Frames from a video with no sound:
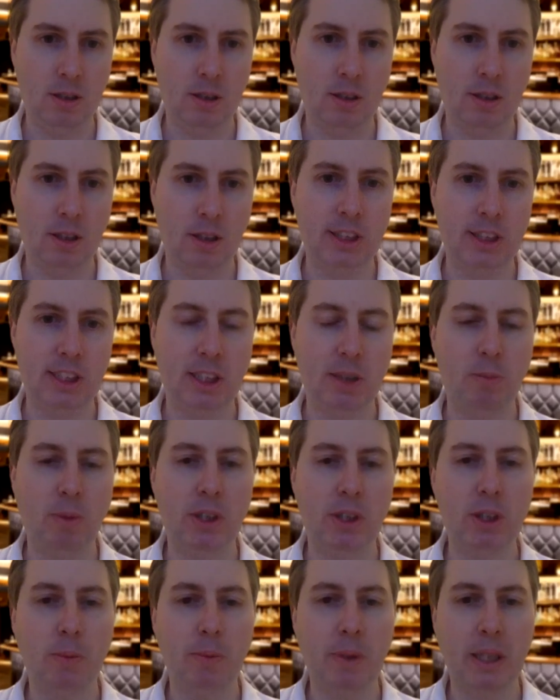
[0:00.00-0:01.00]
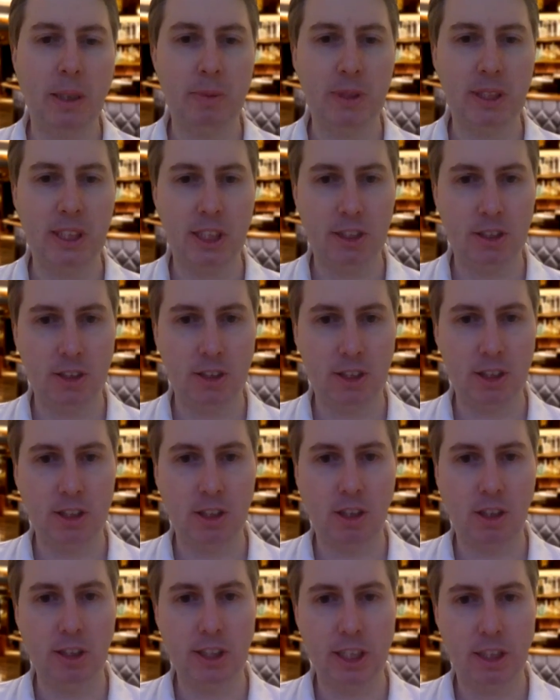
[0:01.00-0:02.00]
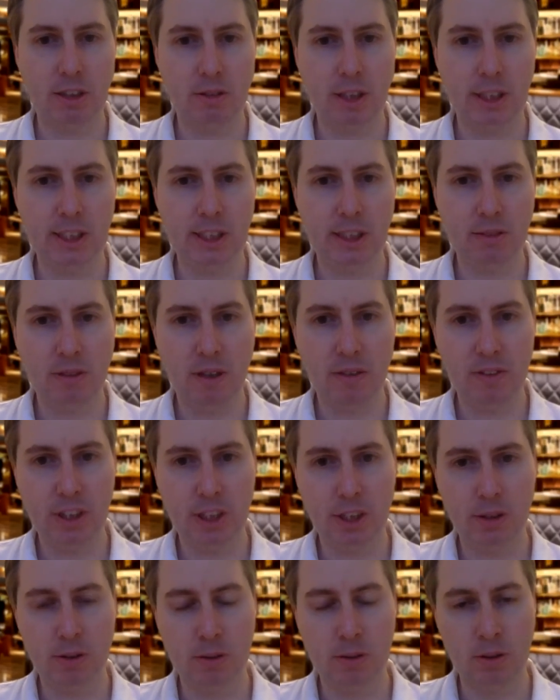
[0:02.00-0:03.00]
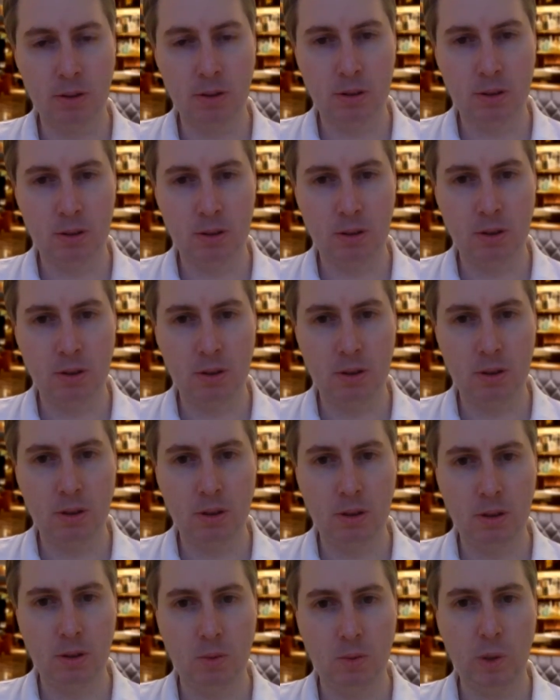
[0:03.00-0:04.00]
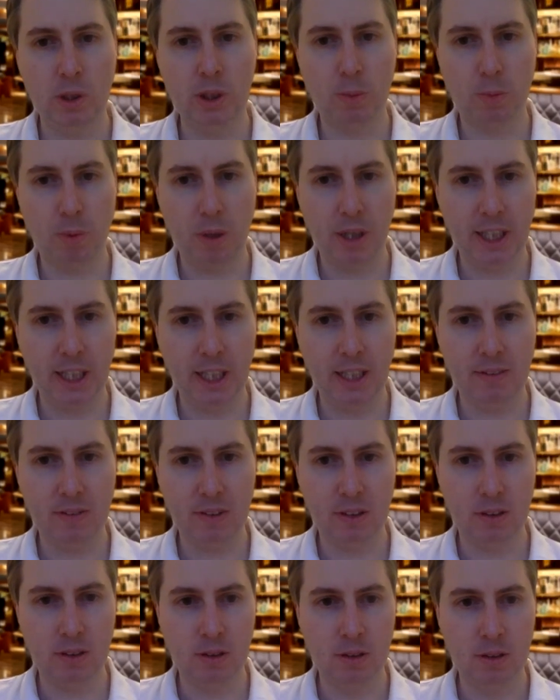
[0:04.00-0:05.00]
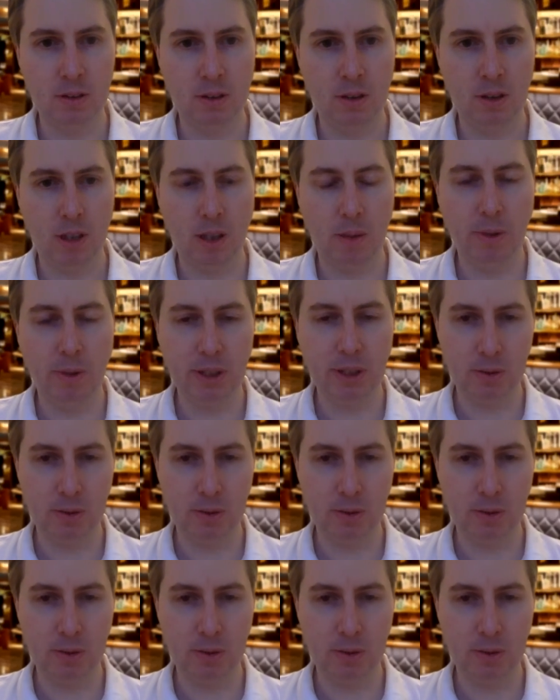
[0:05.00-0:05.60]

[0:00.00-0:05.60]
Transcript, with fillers: Consider when you'll be in a position to start generating revenue, when you'll break even, and when you'll